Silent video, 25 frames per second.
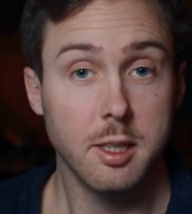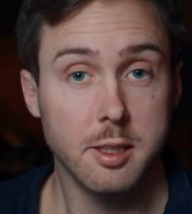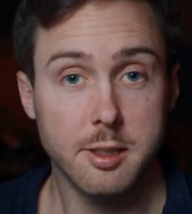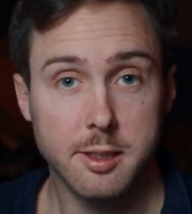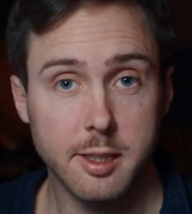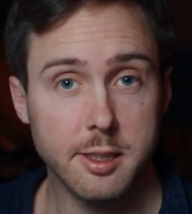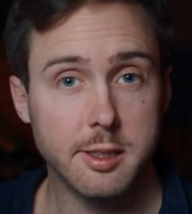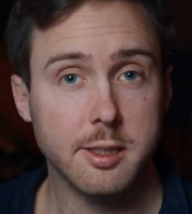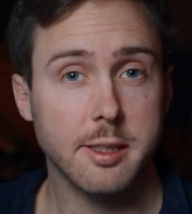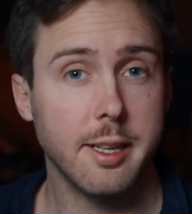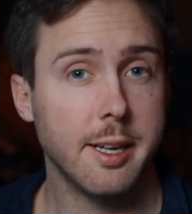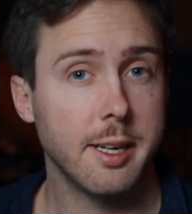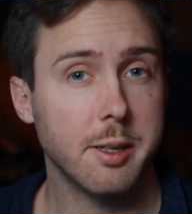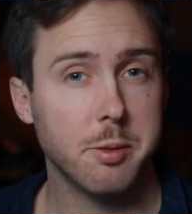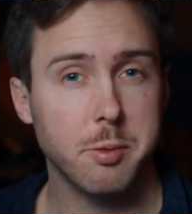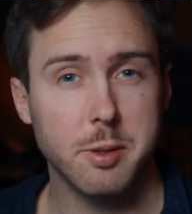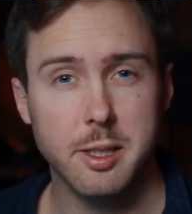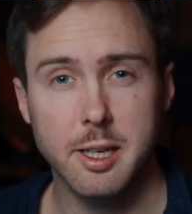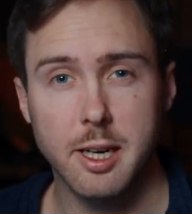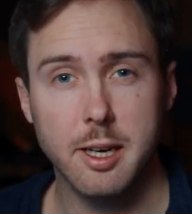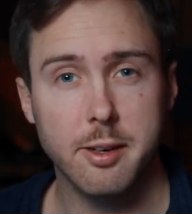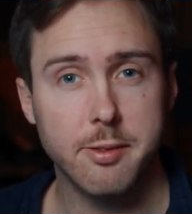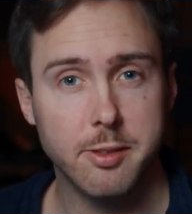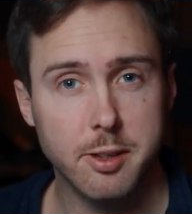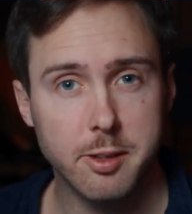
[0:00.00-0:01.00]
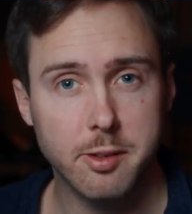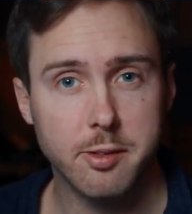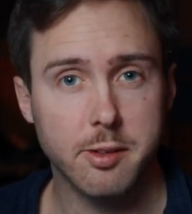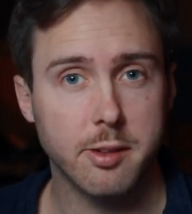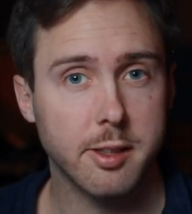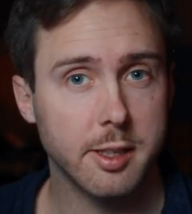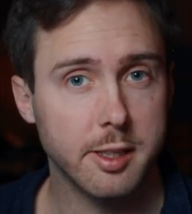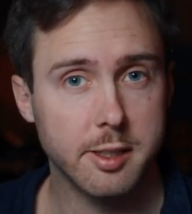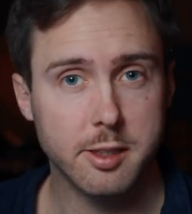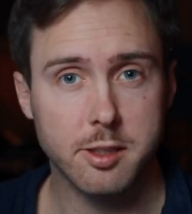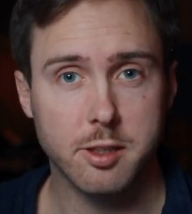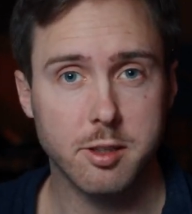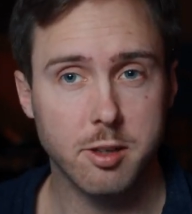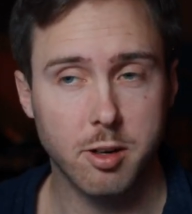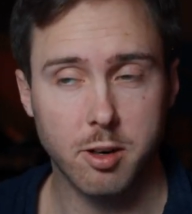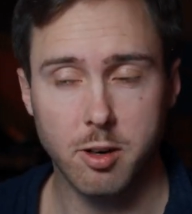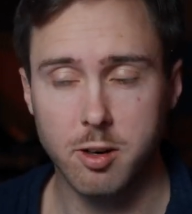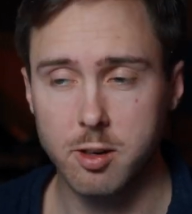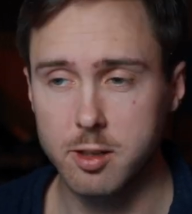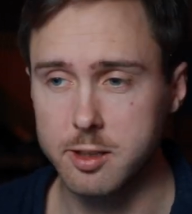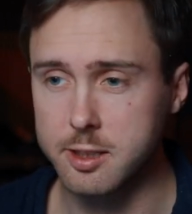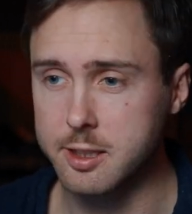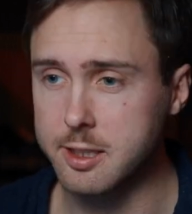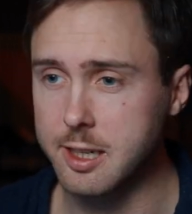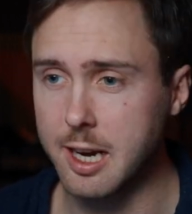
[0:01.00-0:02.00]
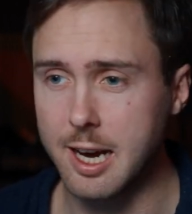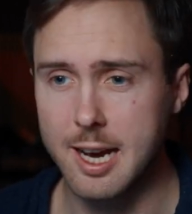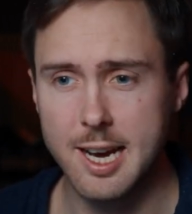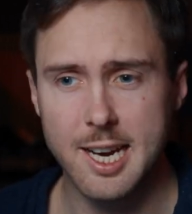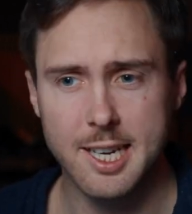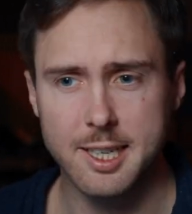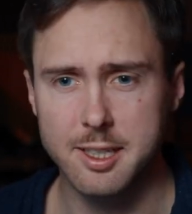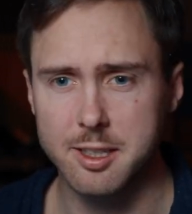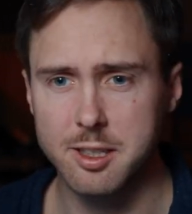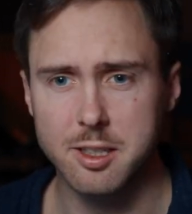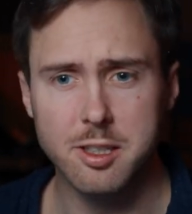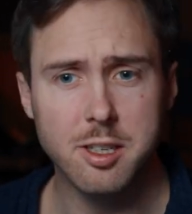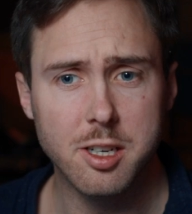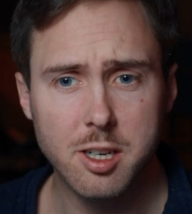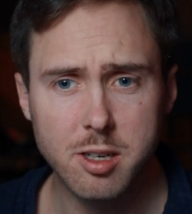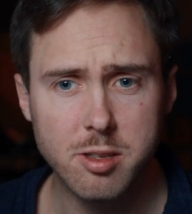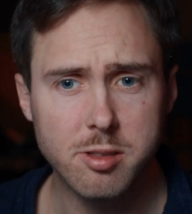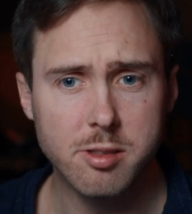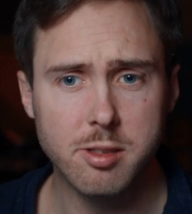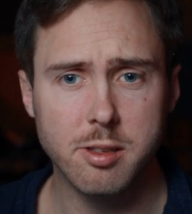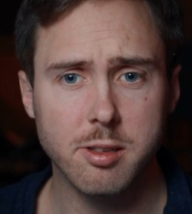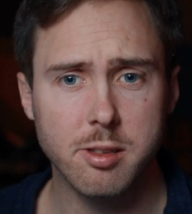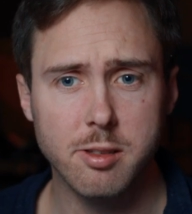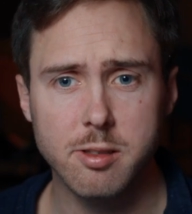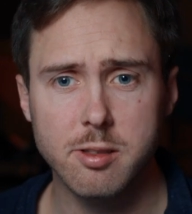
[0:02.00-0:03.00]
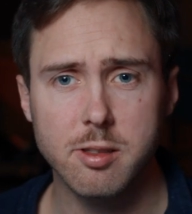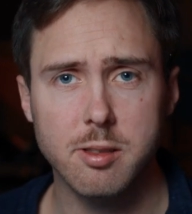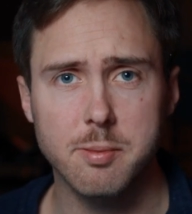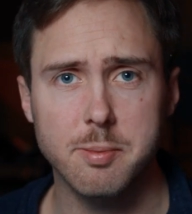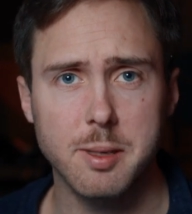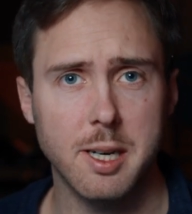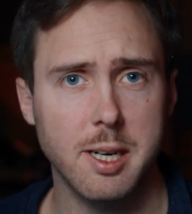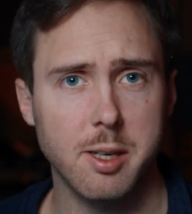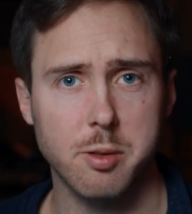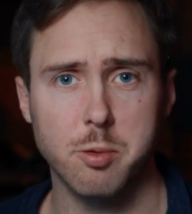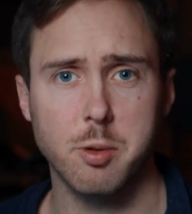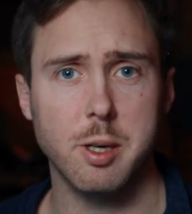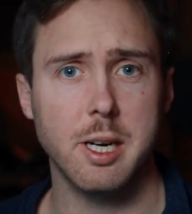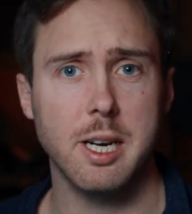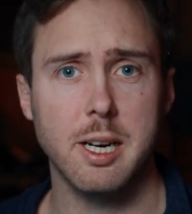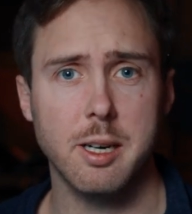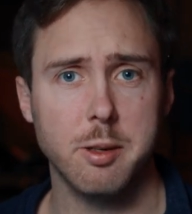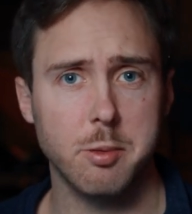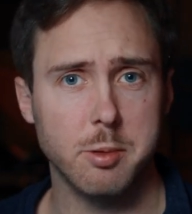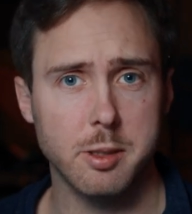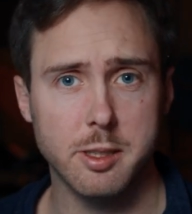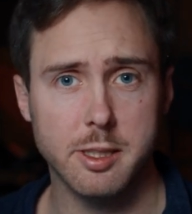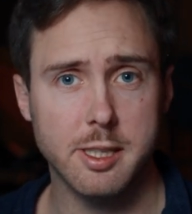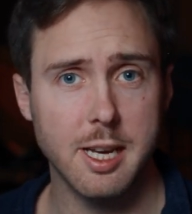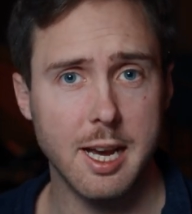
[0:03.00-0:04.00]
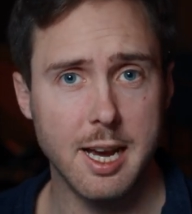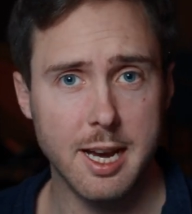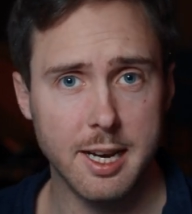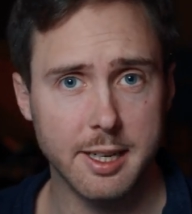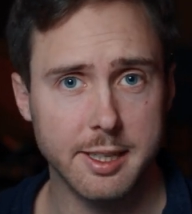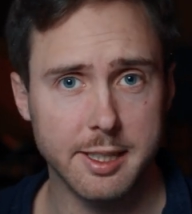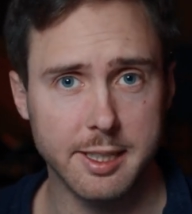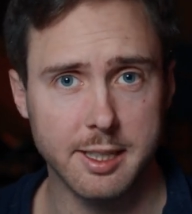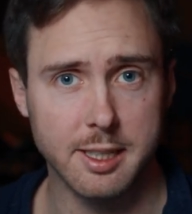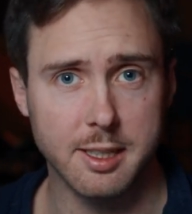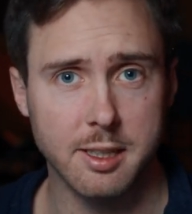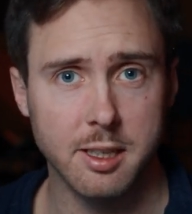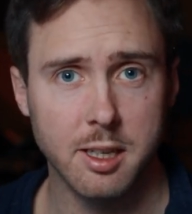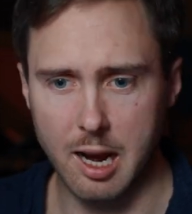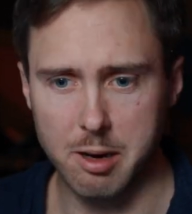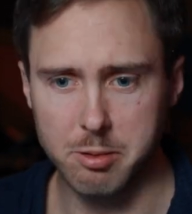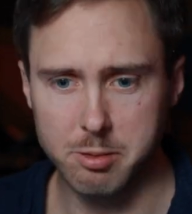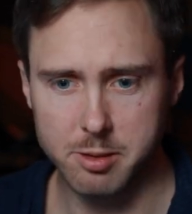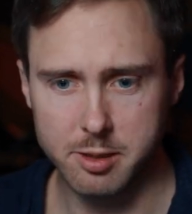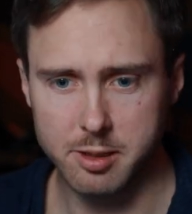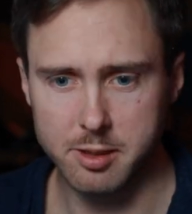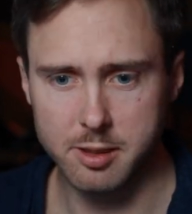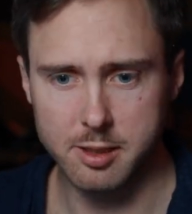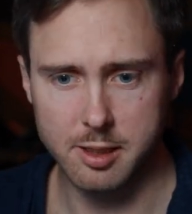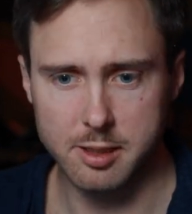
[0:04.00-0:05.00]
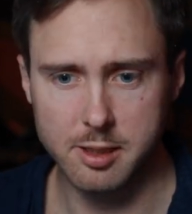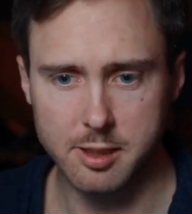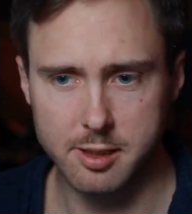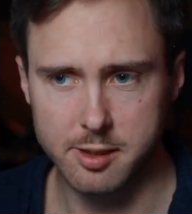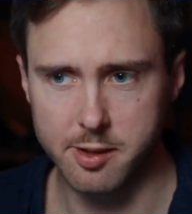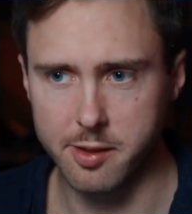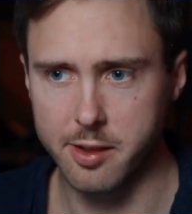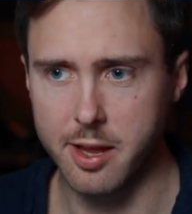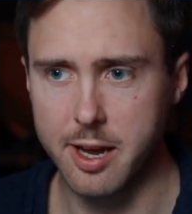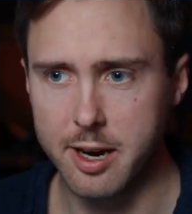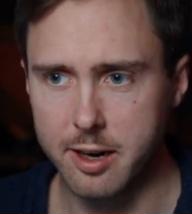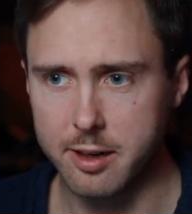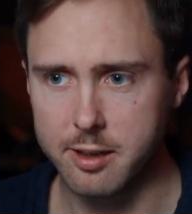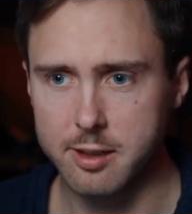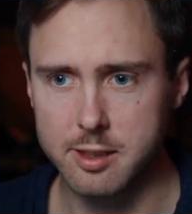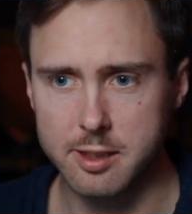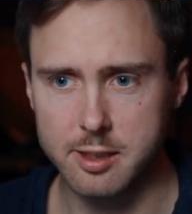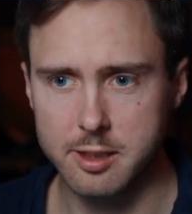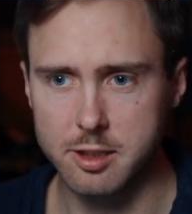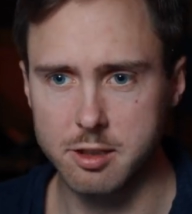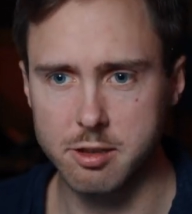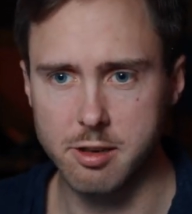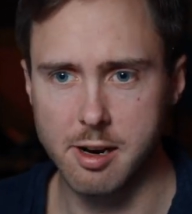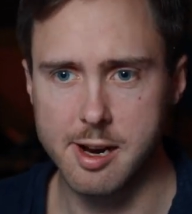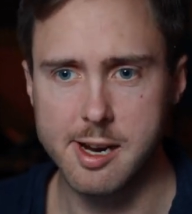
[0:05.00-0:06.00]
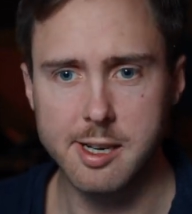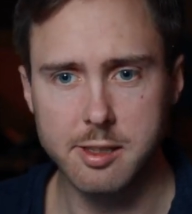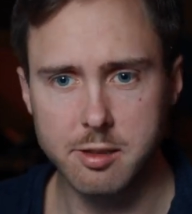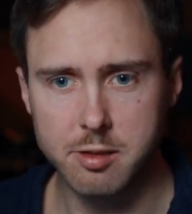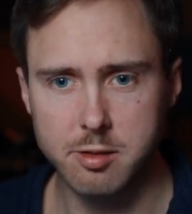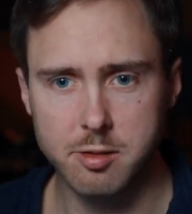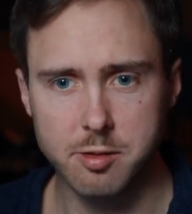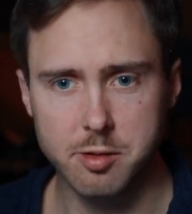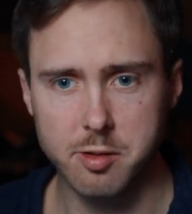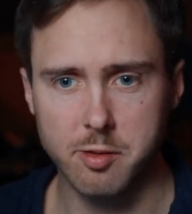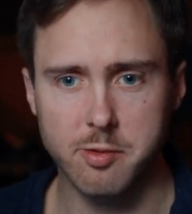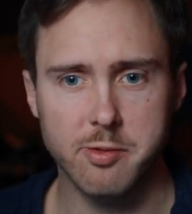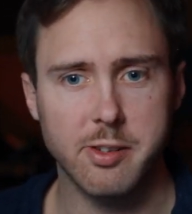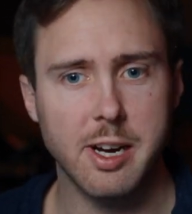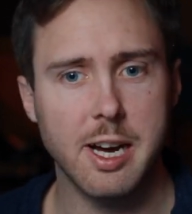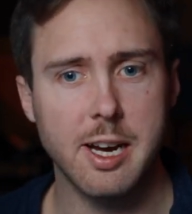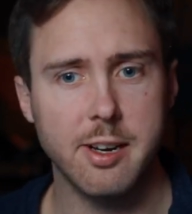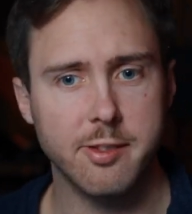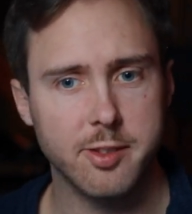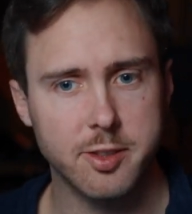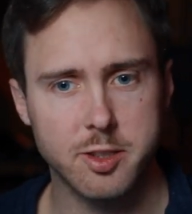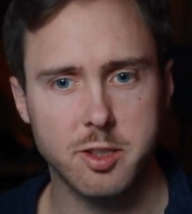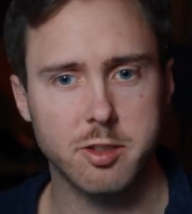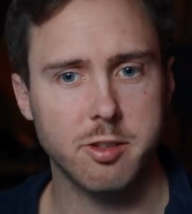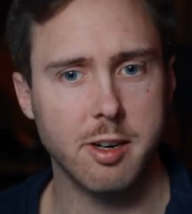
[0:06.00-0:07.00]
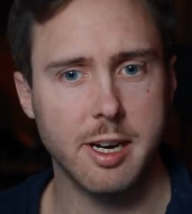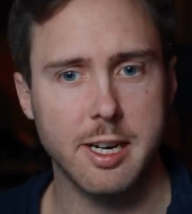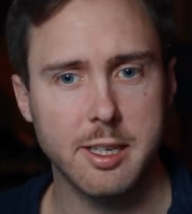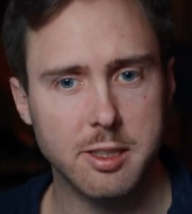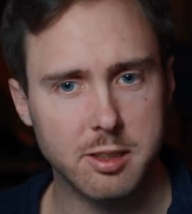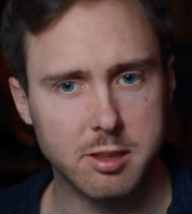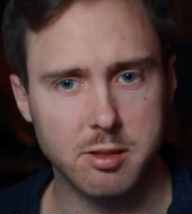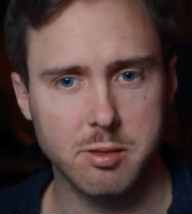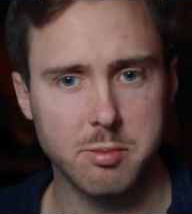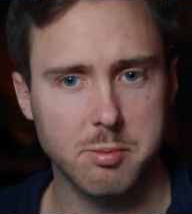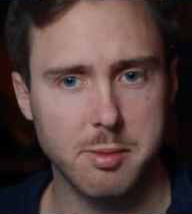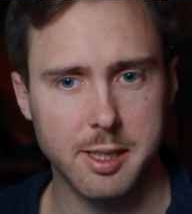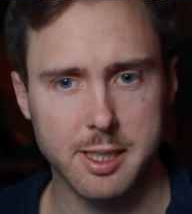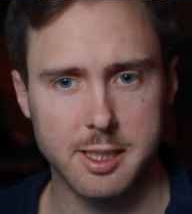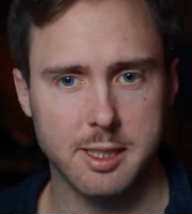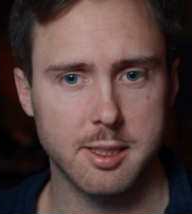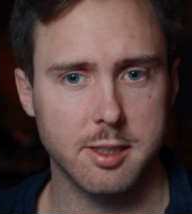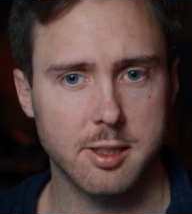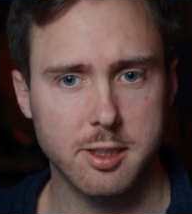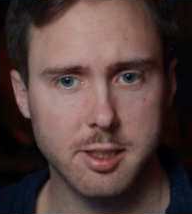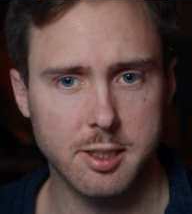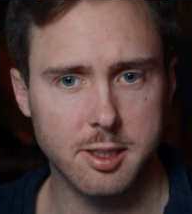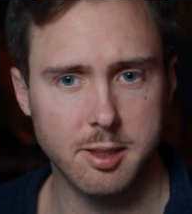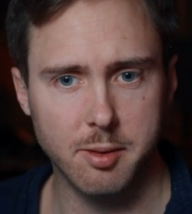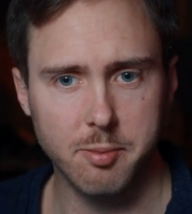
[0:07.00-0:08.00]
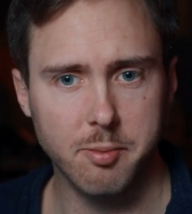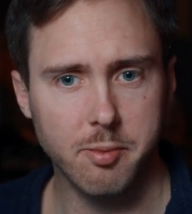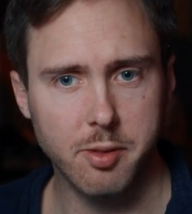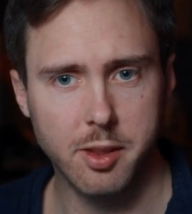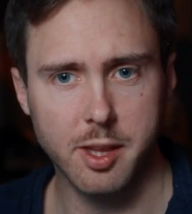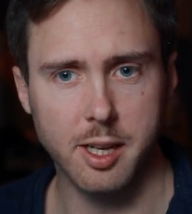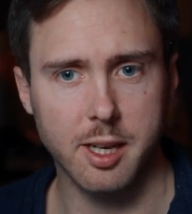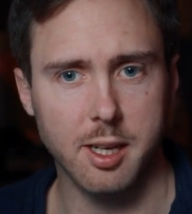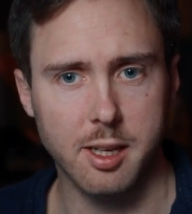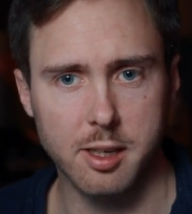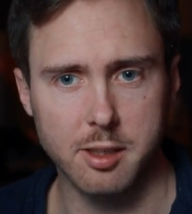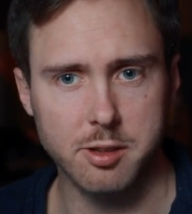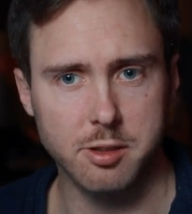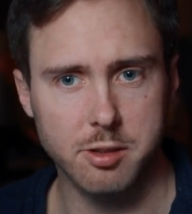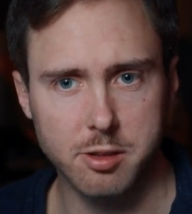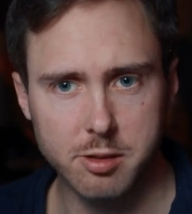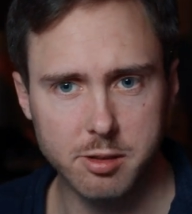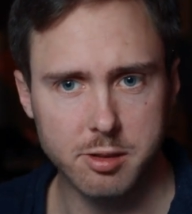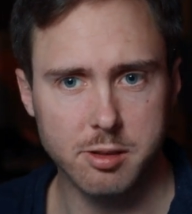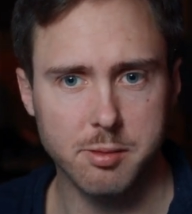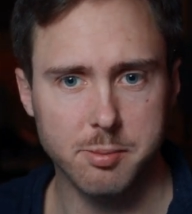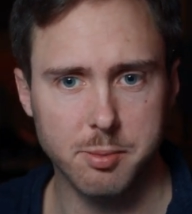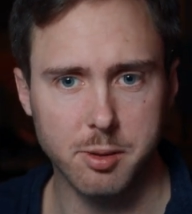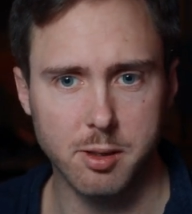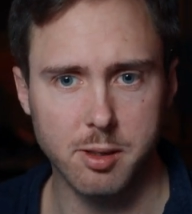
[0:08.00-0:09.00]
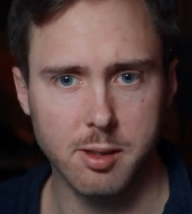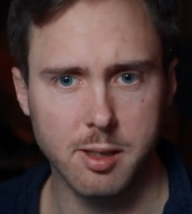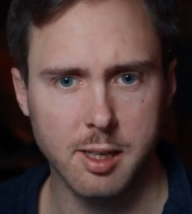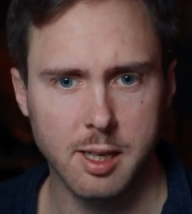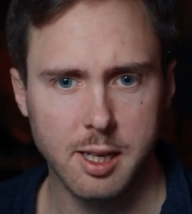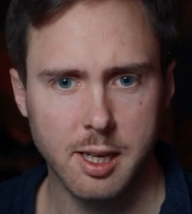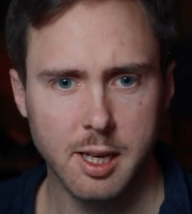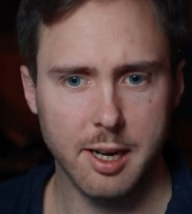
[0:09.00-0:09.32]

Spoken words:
Just like when I wrote these chords, I had no clue about where I was heading. I was just there trying to survive it, trying to make it something usable.